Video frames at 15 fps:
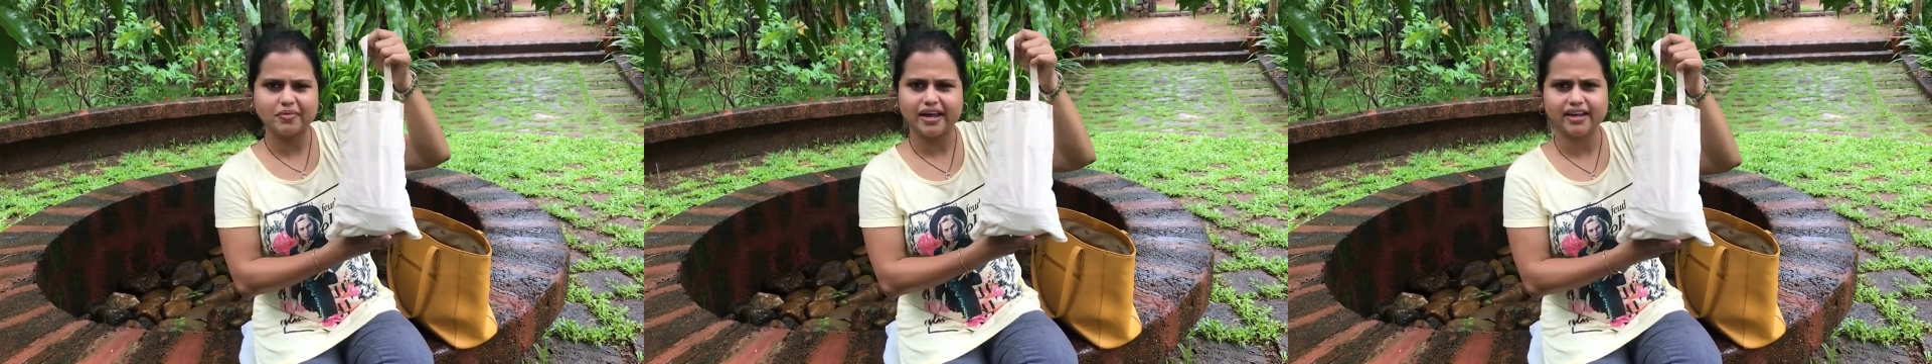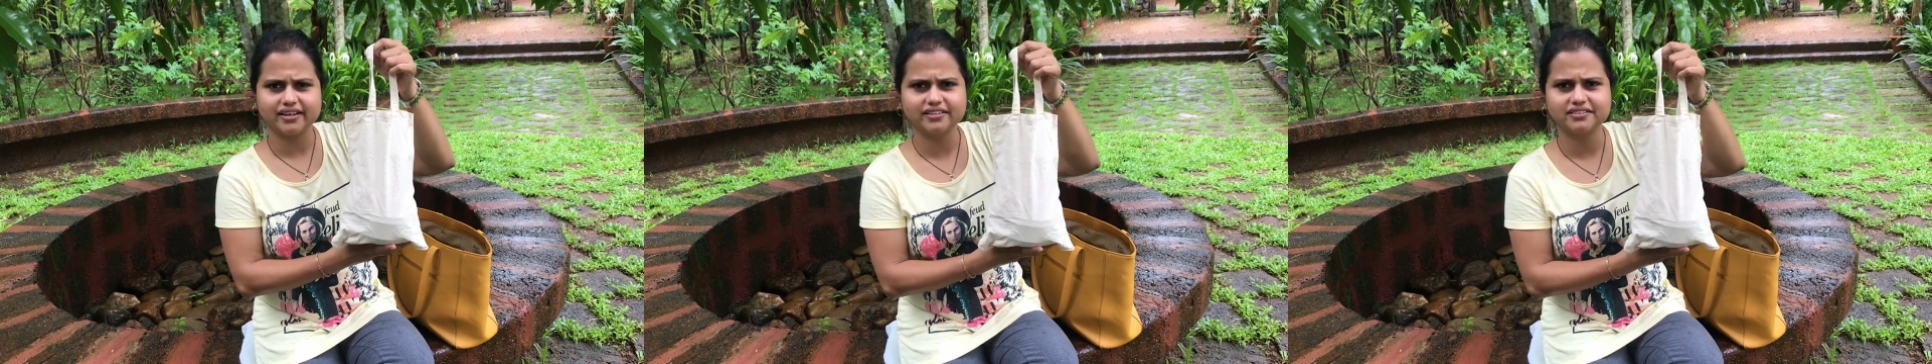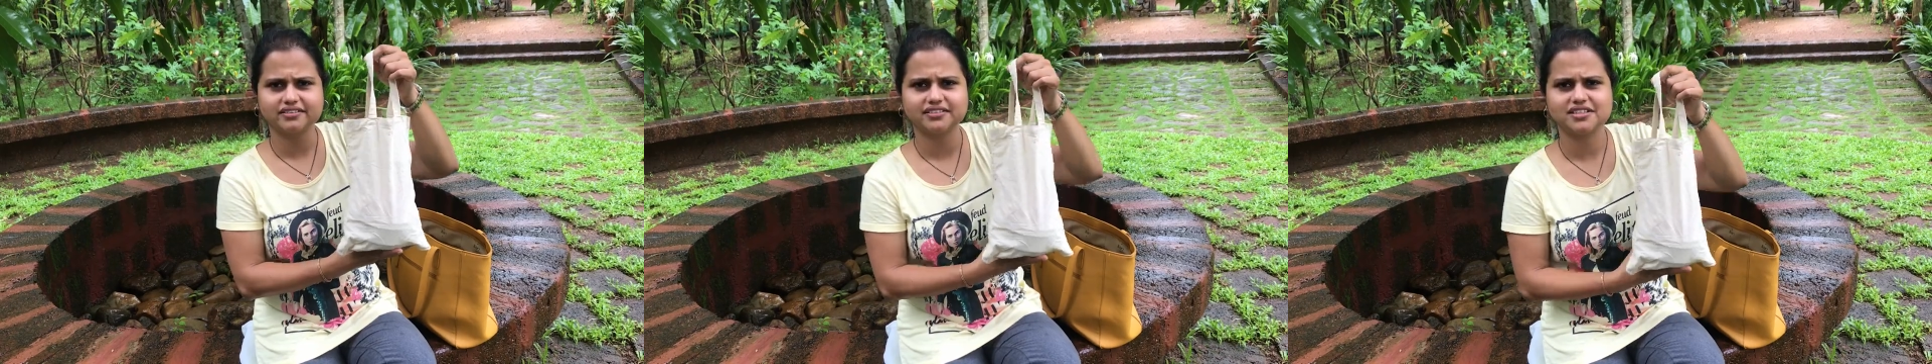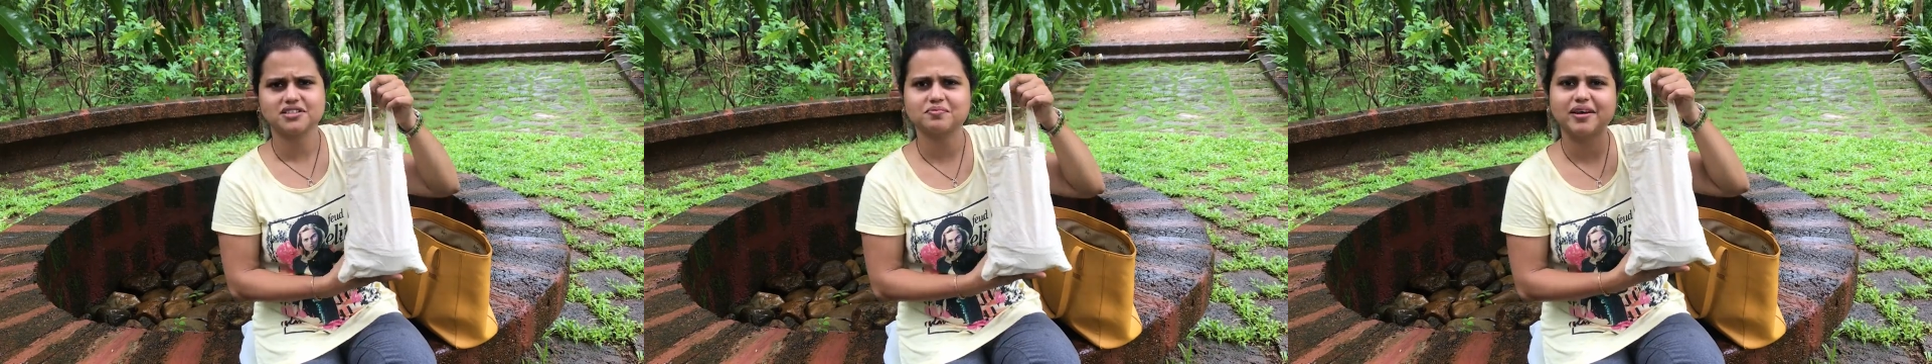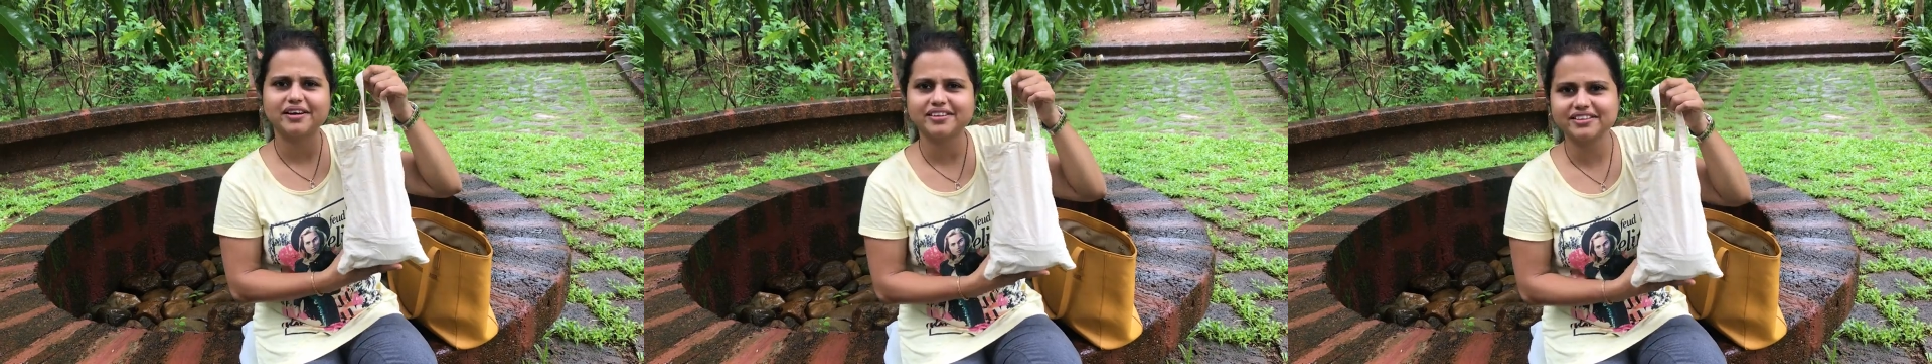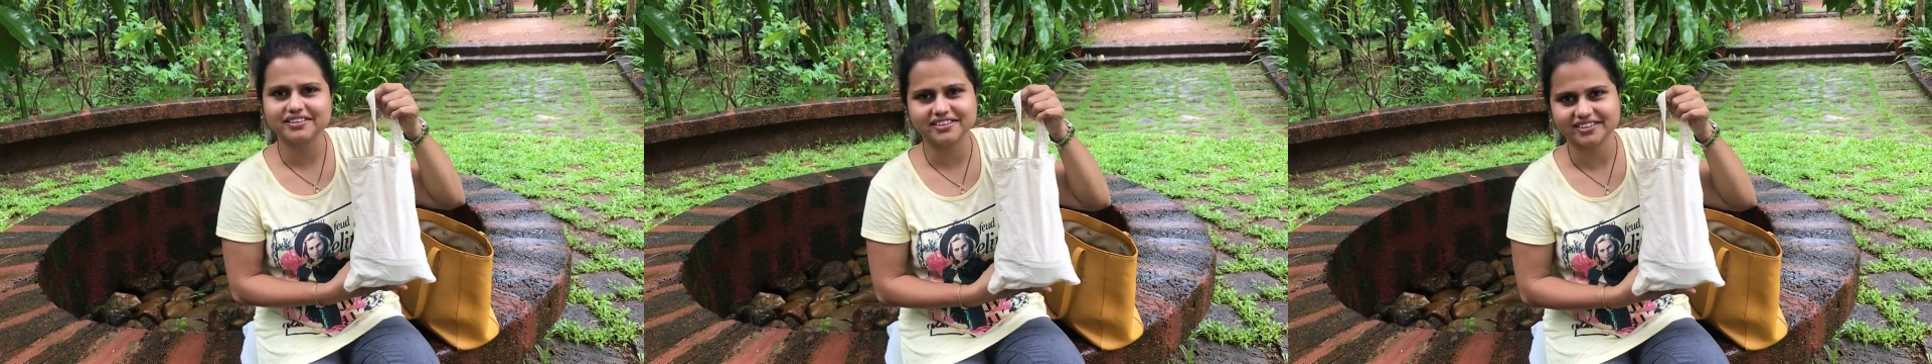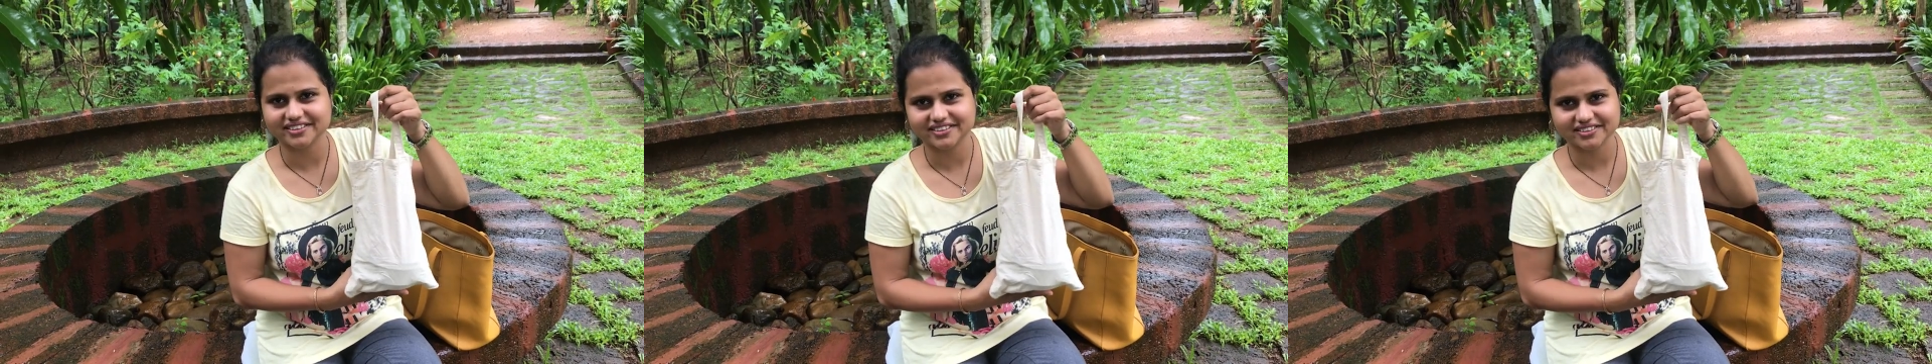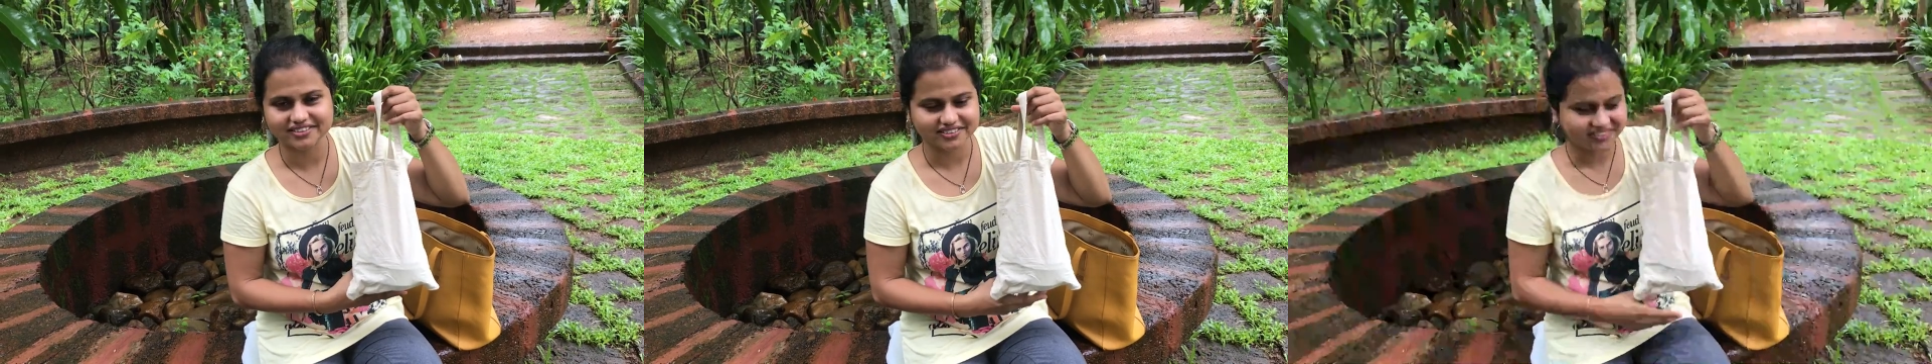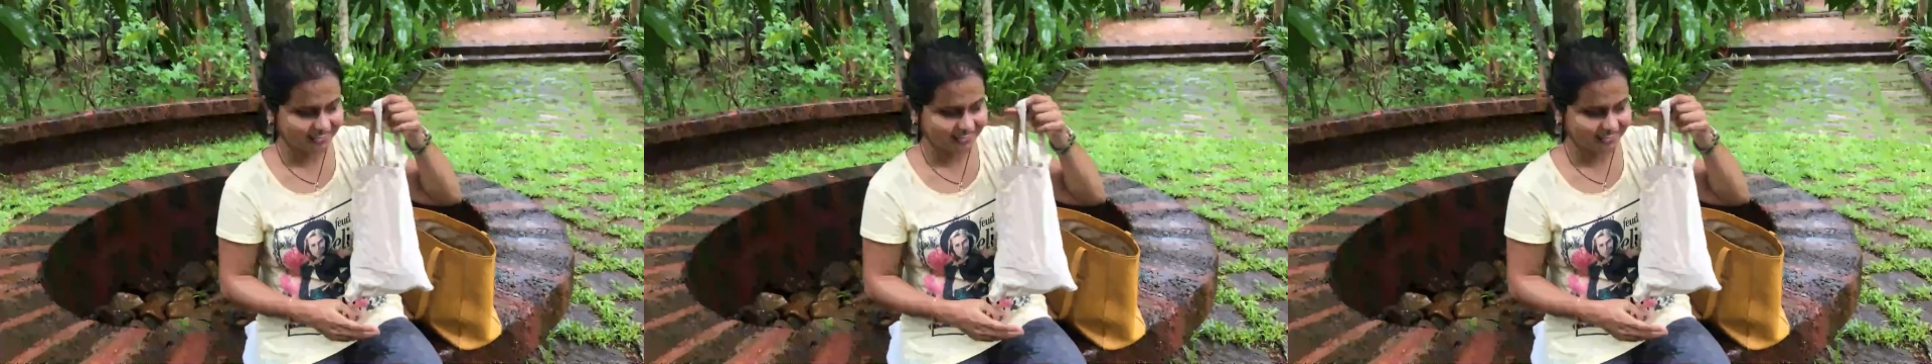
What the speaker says: bag is my earth kit.